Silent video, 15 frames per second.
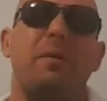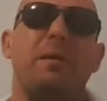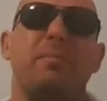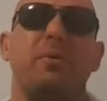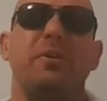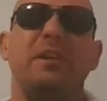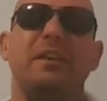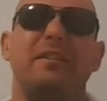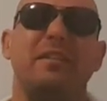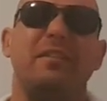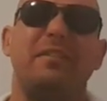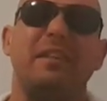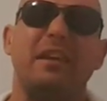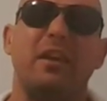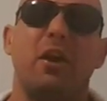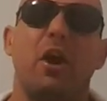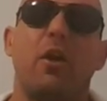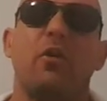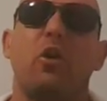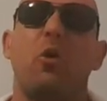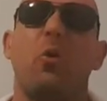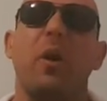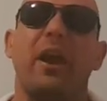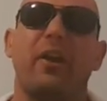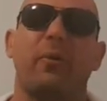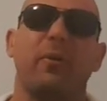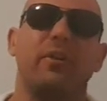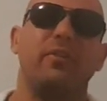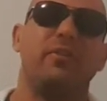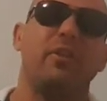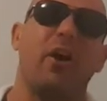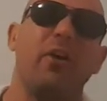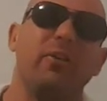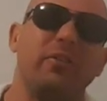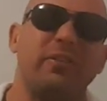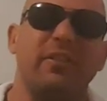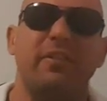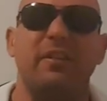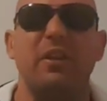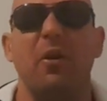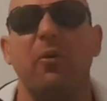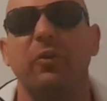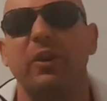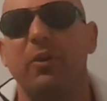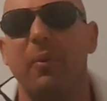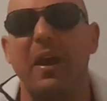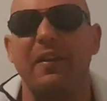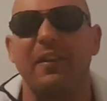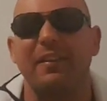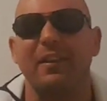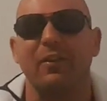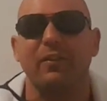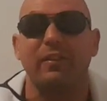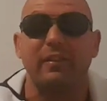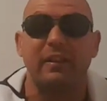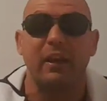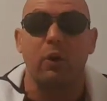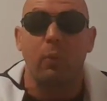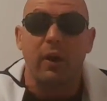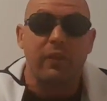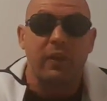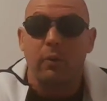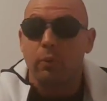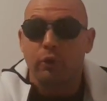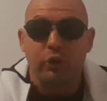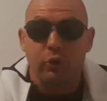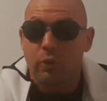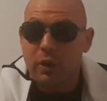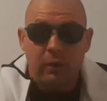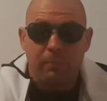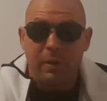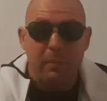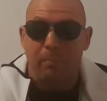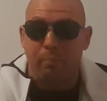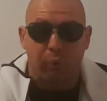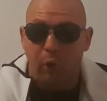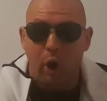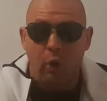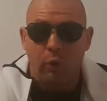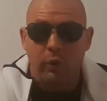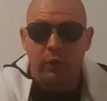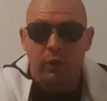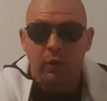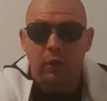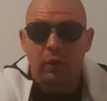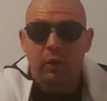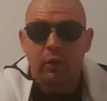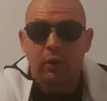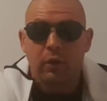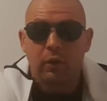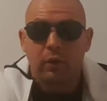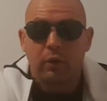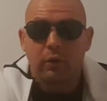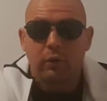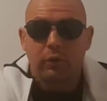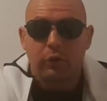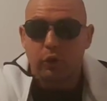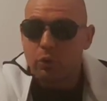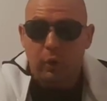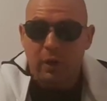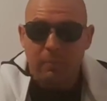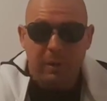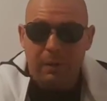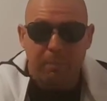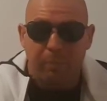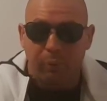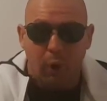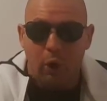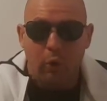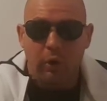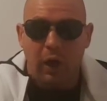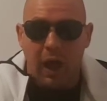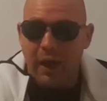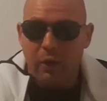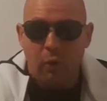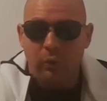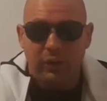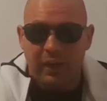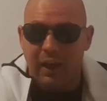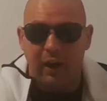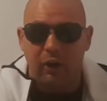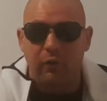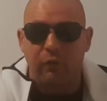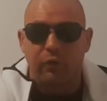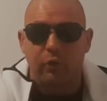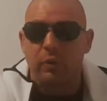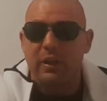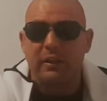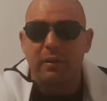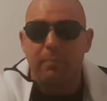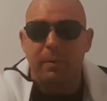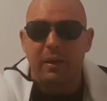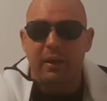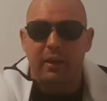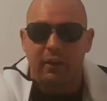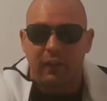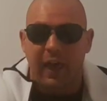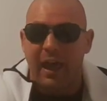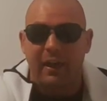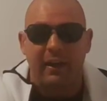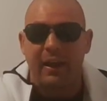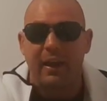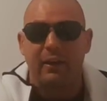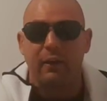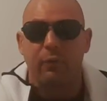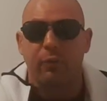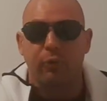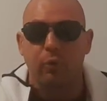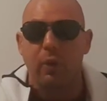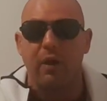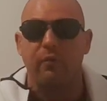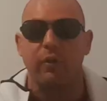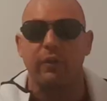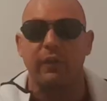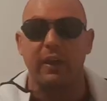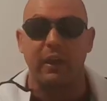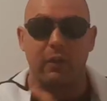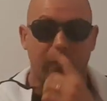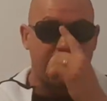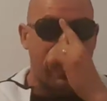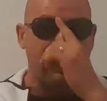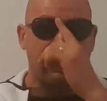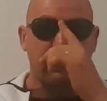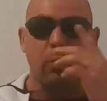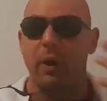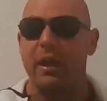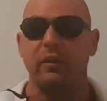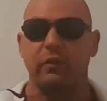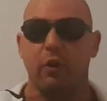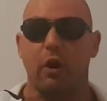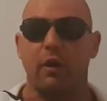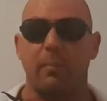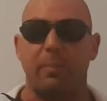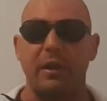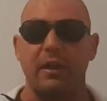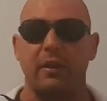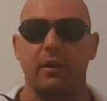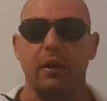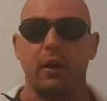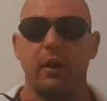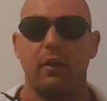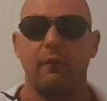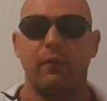People need to see quick results. It's the only way that they'll stick with it. Well, you can be broke. You can be broke. I don't care if you need to be glad-handed through everything. If that's the way it's got to be,